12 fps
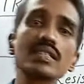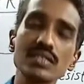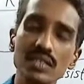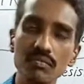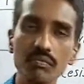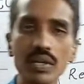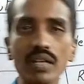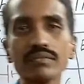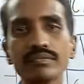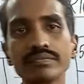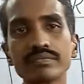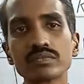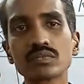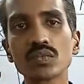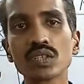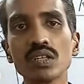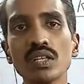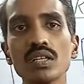symbol?
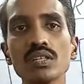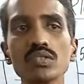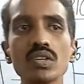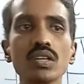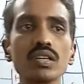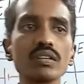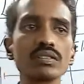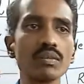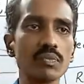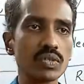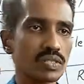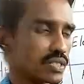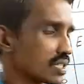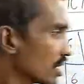So suppose